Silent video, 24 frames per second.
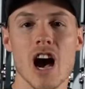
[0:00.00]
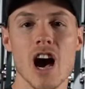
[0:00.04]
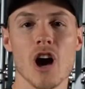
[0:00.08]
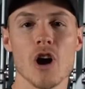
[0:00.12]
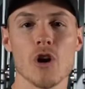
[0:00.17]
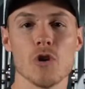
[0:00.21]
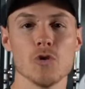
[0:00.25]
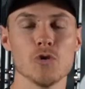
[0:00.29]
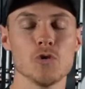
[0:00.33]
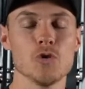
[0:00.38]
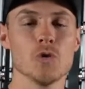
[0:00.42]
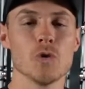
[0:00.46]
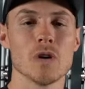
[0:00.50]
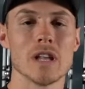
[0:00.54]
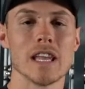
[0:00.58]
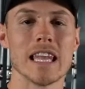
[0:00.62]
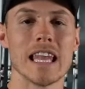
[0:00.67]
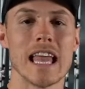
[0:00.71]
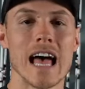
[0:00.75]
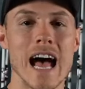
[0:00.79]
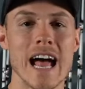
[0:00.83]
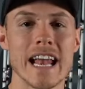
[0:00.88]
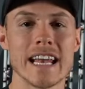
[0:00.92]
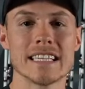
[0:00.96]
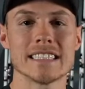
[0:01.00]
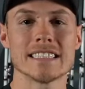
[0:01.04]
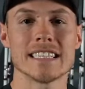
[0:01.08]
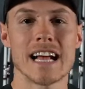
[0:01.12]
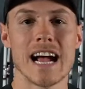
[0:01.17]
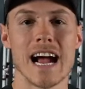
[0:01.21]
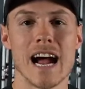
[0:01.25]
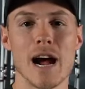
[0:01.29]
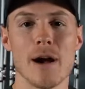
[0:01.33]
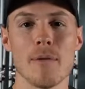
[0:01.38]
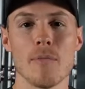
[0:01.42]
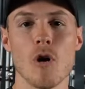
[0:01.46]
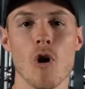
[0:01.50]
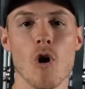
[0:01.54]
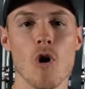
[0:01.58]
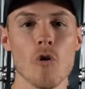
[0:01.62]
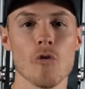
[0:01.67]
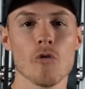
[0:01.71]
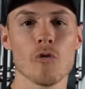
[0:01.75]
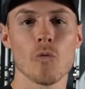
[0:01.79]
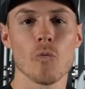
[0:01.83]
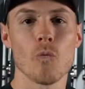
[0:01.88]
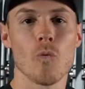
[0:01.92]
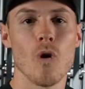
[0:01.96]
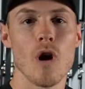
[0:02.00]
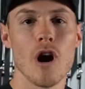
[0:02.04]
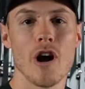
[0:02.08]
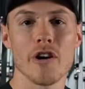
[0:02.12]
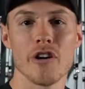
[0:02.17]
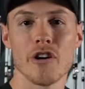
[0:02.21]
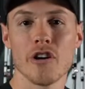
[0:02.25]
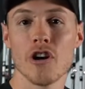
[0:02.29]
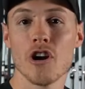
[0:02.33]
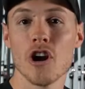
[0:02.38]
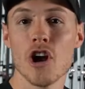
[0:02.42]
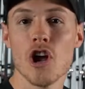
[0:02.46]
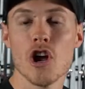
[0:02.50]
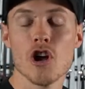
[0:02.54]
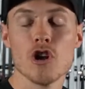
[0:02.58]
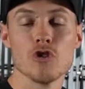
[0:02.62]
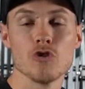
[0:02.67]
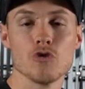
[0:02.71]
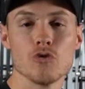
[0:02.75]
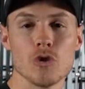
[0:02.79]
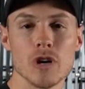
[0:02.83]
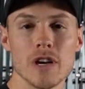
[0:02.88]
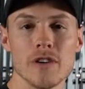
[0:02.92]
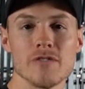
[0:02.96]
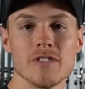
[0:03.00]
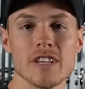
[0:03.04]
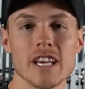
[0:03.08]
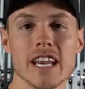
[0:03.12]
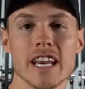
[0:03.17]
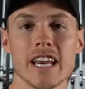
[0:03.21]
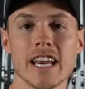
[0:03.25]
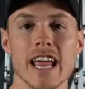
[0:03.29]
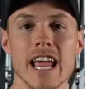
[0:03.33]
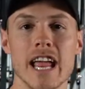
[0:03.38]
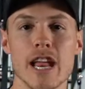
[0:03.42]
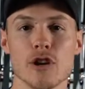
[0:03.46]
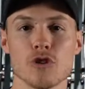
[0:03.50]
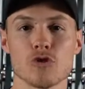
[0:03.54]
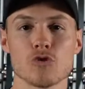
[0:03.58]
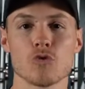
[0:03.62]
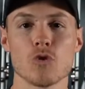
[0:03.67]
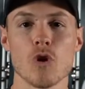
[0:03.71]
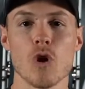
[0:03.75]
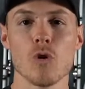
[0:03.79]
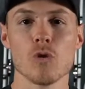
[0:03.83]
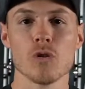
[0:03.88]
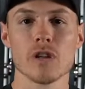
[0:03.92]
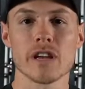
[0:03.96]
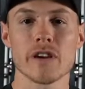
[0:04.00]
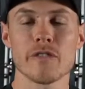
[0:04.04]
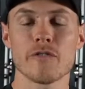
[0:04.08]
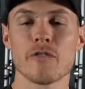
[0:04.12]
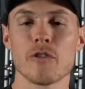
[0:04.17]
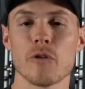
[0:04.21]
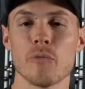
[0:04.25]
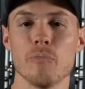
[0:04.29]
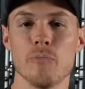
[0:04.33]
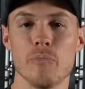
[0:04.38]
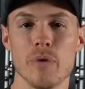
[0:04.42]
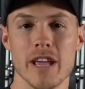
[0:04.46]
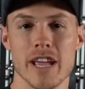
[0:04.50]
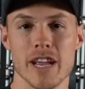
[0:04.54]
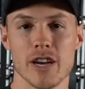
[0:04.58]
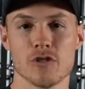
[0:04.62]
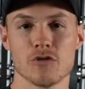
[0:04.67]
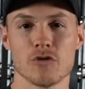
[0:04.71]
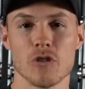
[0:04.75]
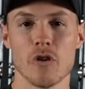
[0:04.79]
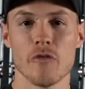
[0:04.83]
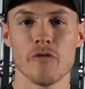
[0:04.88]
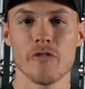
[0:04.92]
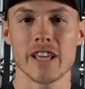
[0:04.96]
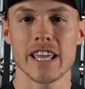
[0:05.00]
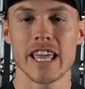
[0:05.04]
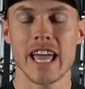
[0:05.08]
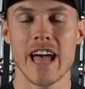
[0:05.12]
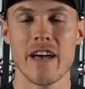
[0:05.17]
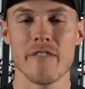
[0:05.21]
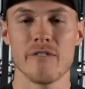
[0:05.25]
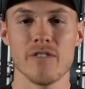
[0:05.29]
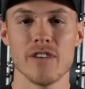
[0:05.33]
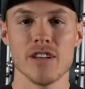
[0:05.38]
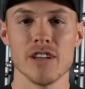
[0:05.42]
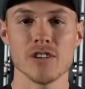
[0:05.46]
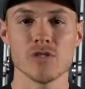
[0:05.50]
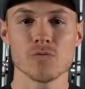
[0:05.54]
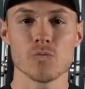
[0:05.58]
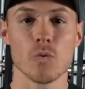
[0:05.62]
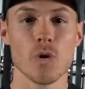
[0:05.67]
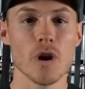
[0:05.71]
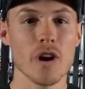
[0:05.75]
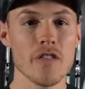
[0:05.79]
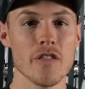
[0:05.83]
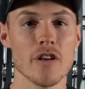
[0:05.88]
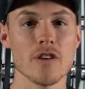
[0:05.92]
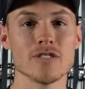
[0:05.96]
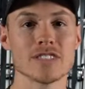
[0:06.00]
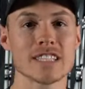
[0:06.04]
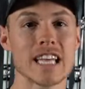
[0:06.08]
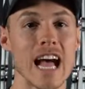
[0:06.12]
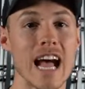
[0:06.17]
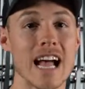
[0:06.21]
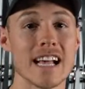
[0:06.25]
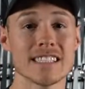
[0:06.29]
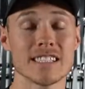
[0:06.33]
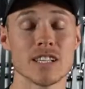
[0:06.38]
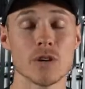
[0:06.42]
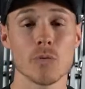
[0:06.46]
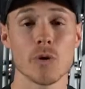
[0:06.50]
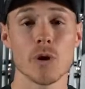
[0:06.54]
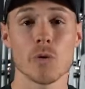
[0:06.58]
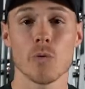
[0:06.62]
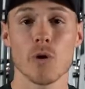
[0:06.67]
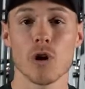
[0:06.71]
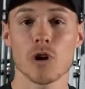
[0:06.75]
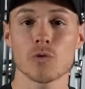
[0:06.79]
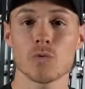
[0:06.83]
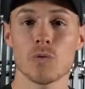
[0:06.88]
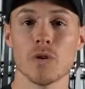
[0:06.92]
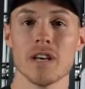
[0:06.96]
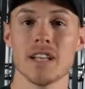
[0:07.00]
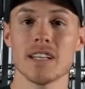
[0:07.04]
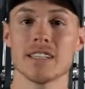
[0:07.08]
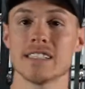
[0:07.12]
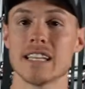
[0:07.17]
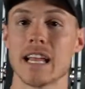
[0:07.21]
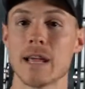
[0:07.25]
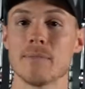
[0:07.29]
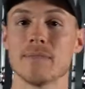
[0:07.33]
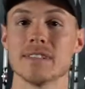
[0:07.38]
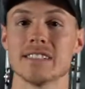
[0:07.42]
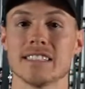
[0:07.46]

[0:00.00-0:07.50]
who do a lot of time on the water, drifting and trolling for big trophy catfish. One of those guys that we worked with, named is